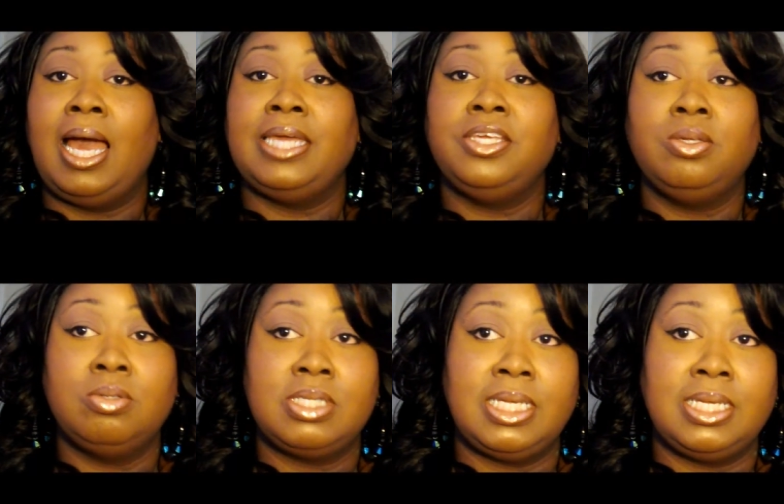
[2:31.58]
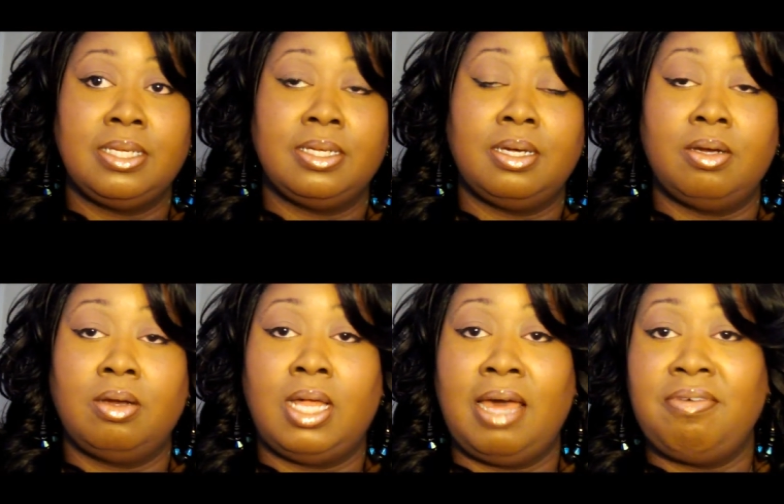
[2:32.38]
I use it,
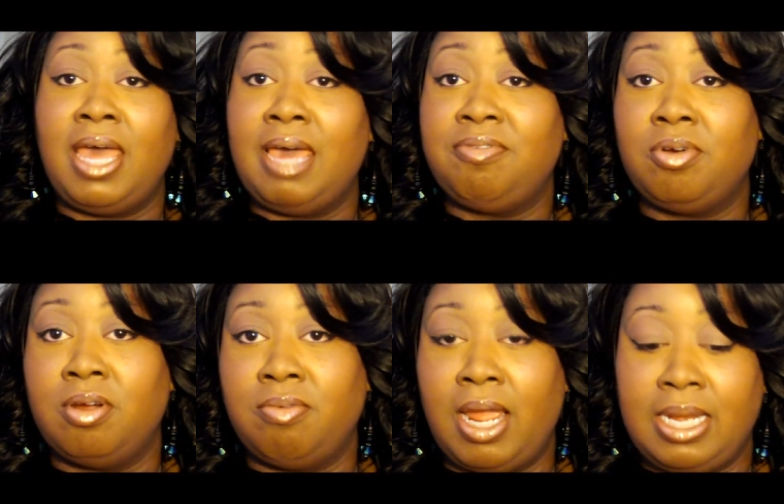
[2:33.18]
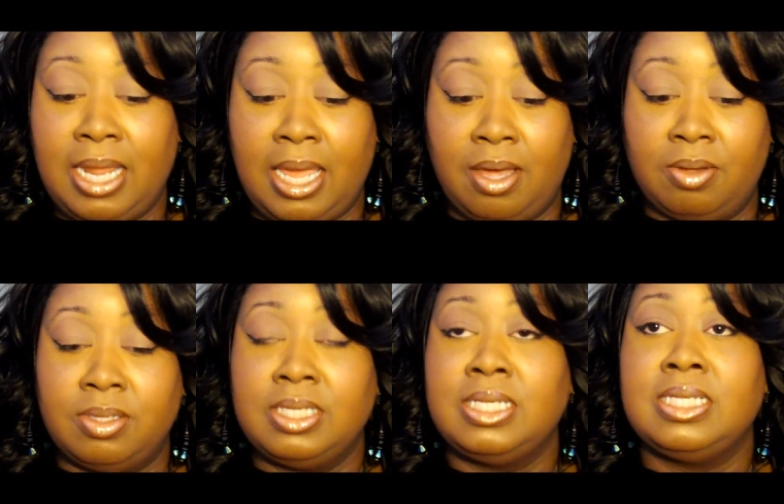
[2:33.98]
I have it on right
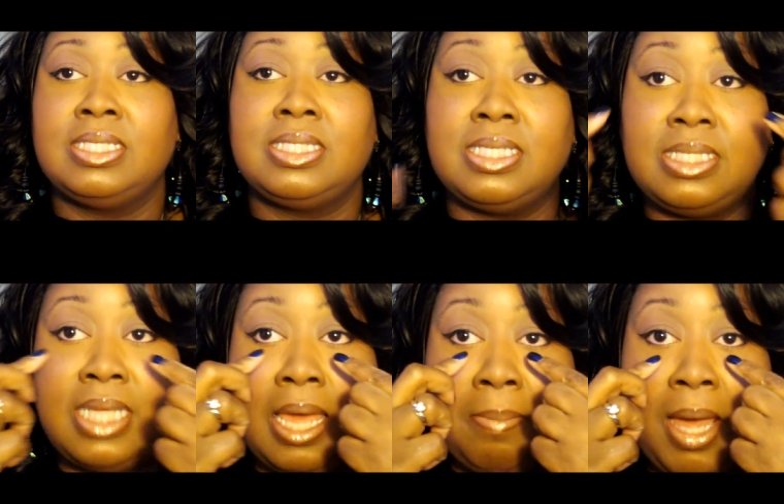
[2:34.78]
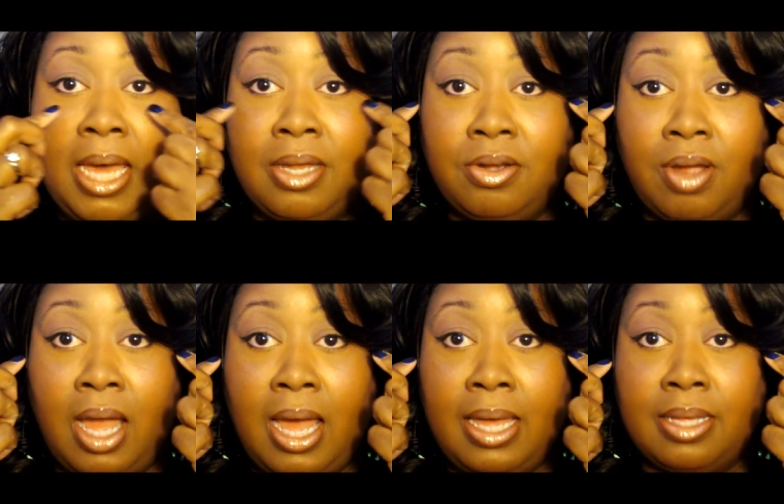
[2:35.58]
now to set my under
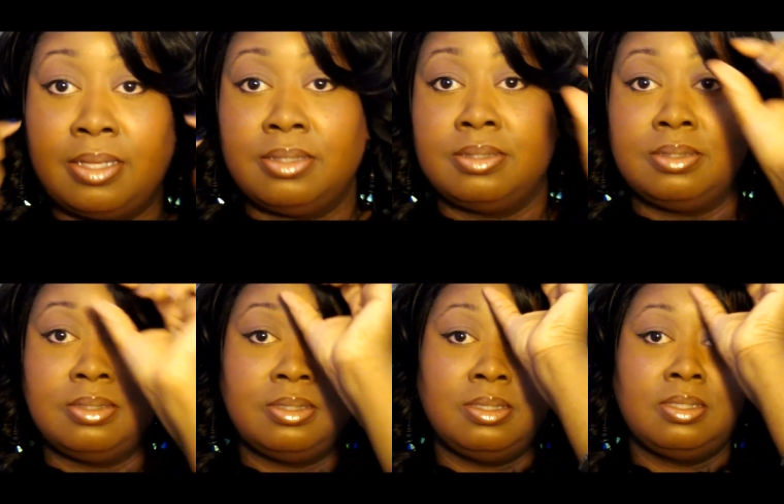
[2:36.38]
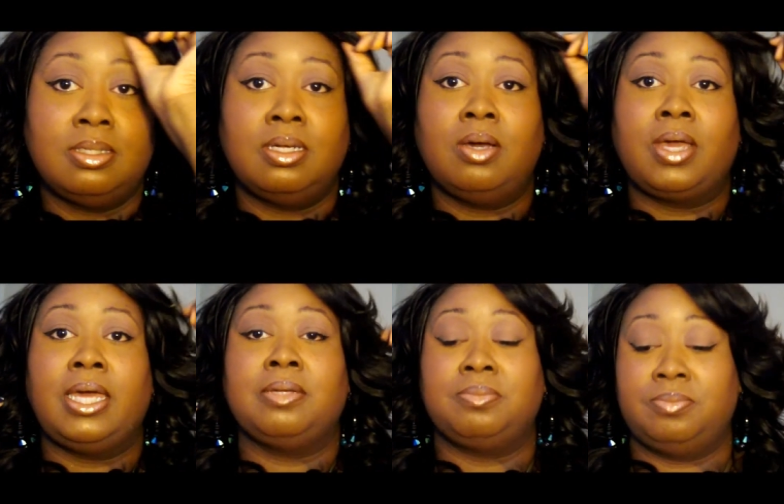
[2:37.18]
eye,
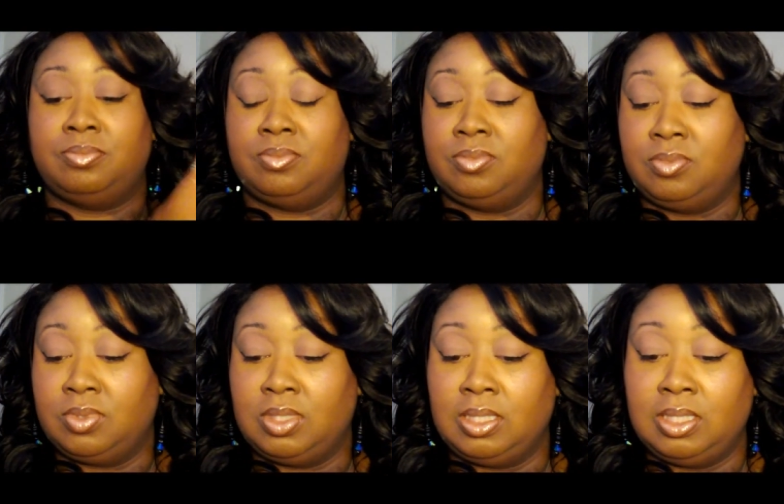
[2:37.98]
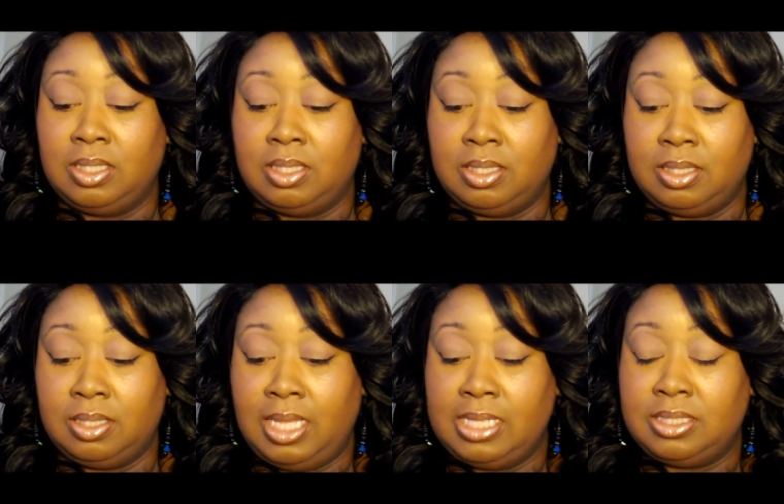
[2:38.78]
okay?
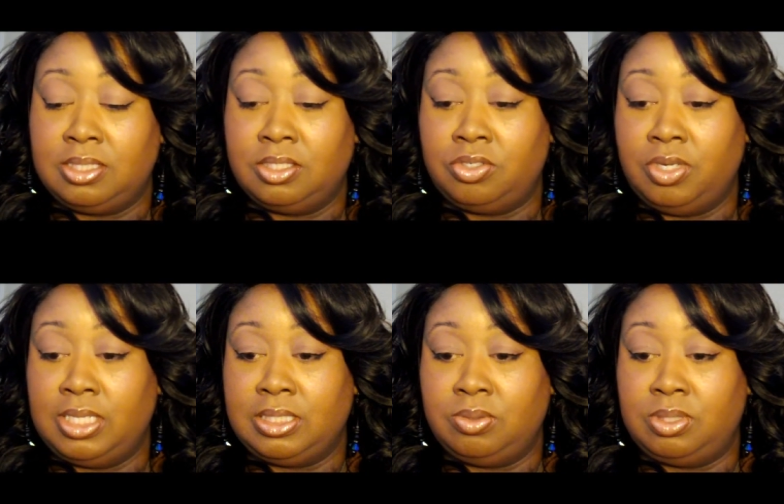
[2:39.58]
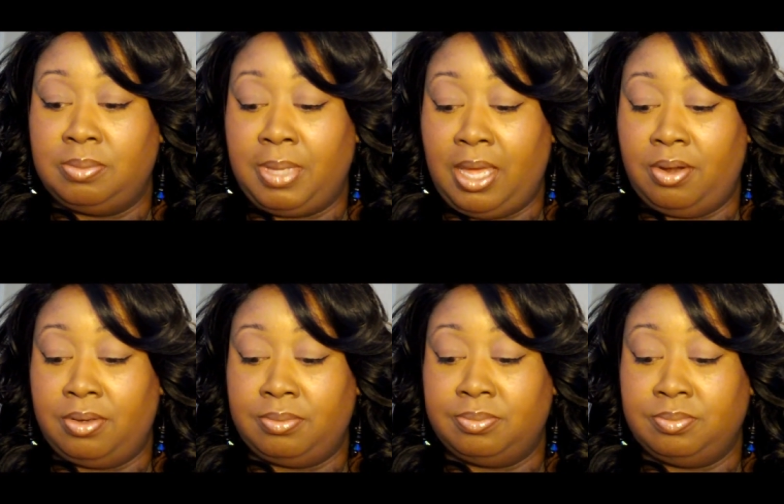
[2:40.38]
That's a translucent
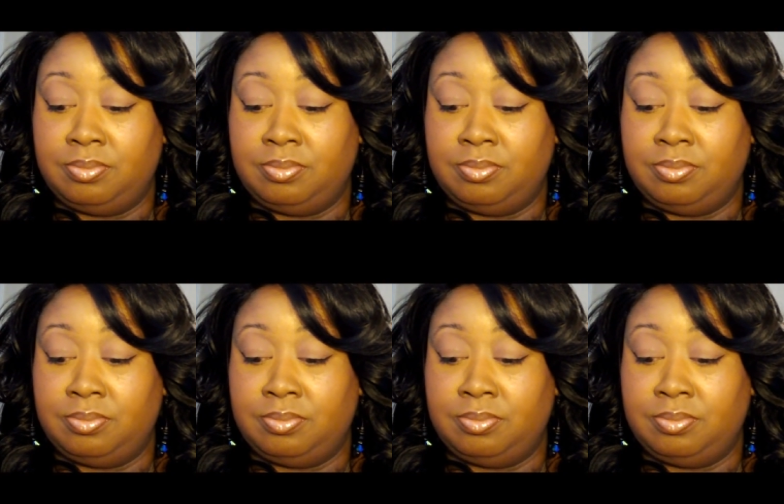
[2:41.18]
powder.